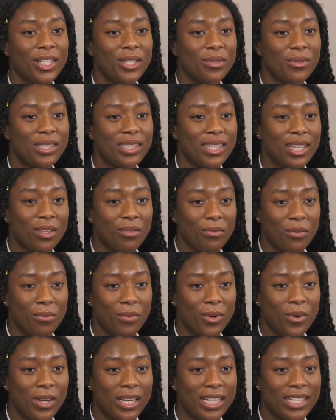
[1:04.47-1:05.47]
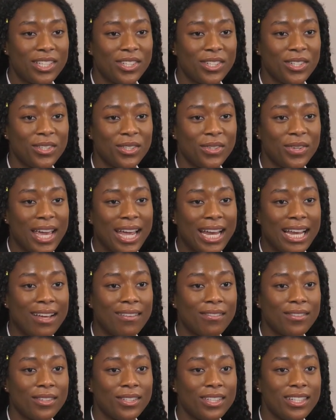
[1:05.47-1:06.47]
to a sixth form college to do
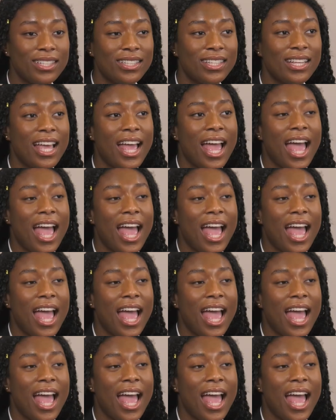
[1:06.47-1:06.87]
A-levels.